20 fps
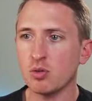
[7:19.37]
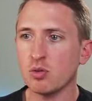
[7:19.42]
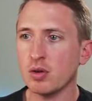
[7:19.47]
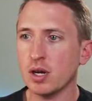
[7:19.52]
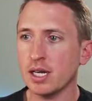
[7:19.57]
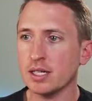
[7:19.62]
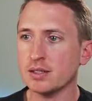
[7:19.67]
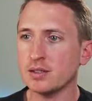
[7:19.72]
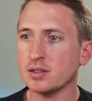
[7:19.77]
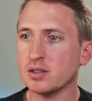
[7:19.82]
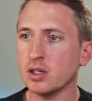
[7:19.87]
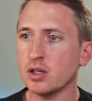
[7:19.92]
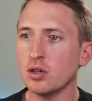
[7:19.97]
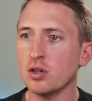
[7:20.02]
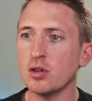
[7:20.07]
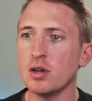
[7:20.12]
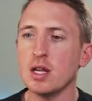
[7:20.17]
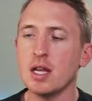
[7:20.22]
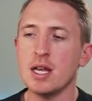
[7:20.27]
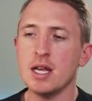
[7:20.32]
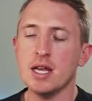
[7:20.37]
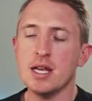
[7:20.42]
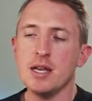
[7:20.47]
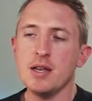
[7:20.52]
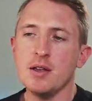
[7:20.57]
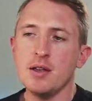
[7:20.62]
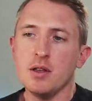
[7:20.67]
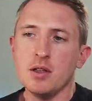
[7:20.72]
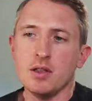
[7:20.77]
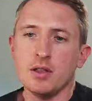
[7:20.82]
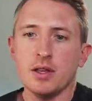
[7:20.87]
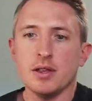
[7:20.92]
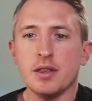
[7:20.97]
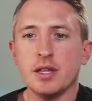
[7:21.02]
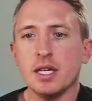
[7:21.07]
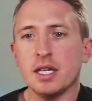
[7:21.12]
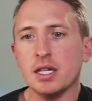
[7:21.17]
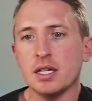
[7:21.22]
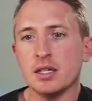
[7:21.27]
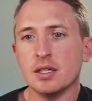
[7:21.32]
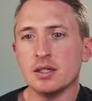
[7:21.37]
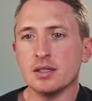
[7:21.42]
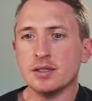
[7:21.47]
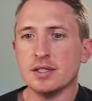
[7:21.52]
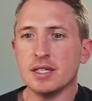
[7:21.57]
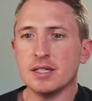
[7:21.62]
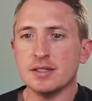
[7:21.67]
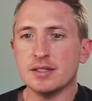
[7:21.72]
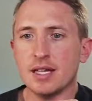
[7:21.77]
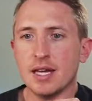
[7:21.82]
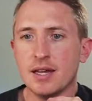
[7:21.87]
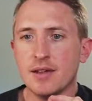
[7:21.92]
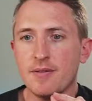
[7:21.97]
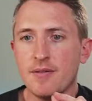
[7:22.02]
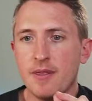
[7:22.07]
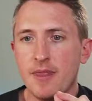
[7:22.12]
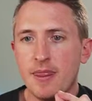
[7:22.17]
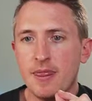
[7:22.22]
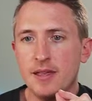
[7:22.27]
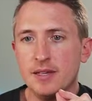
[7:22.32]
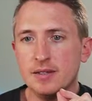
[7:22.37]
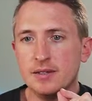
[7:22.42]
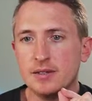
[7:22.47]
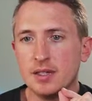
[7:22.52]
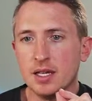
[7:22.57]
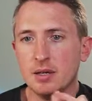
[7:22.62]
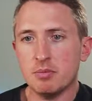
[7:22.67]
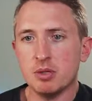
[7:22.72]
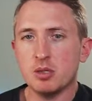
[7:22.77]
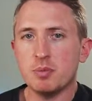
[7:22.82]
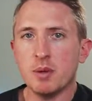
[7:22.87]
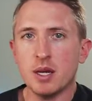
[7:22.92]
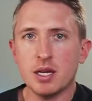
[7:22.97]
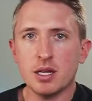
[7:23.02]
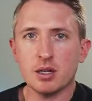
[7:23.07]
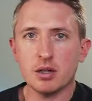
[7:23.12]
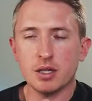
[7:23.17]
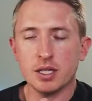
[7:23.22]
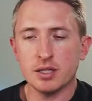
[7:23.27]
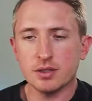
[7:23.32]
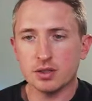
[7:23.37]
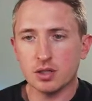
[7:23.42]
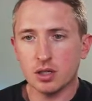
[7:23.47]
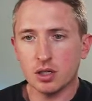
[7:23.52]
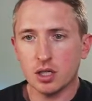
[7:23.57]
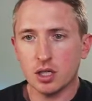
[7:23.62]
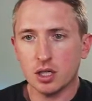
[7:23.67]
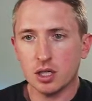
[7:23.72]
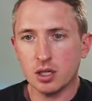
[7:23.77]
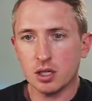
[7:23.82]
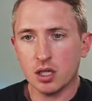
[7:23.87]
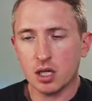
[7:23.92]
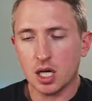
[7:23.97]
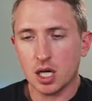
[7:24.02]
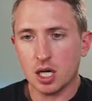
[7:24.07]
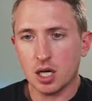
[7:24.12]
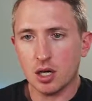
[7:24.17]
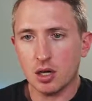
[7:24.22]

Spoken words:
Right, so the thing is that this image banner is going to